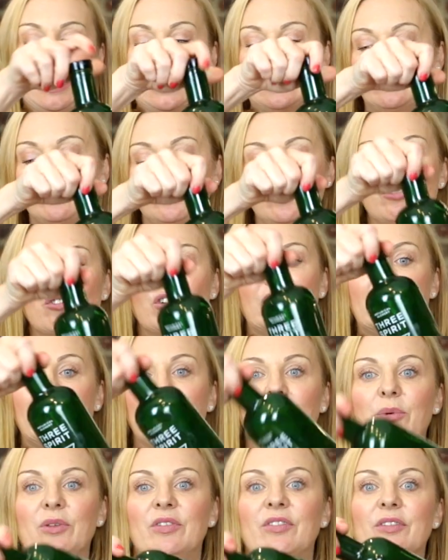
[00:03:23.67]
is to drink
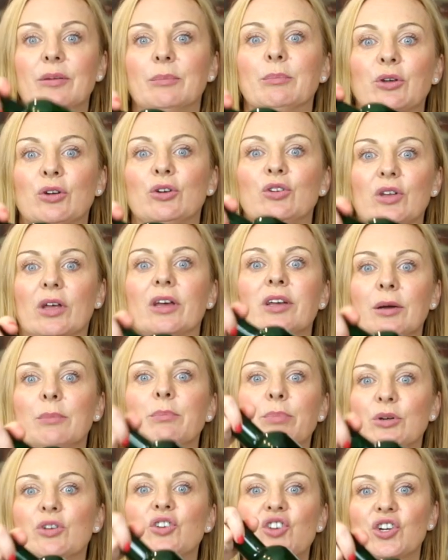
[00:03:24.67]
it with some
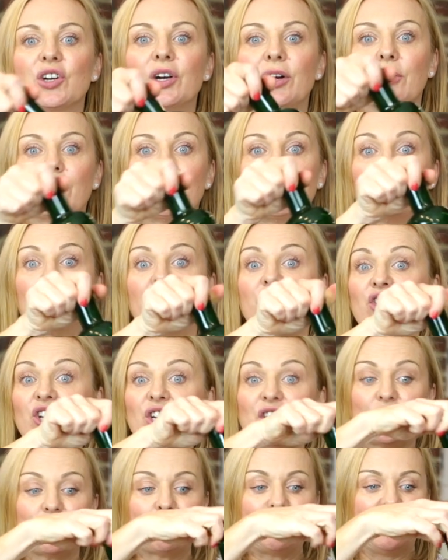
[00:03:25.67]
kombucha or
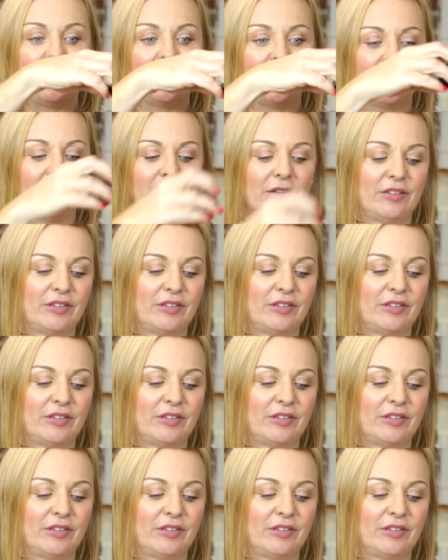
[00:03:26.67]
ginger beer.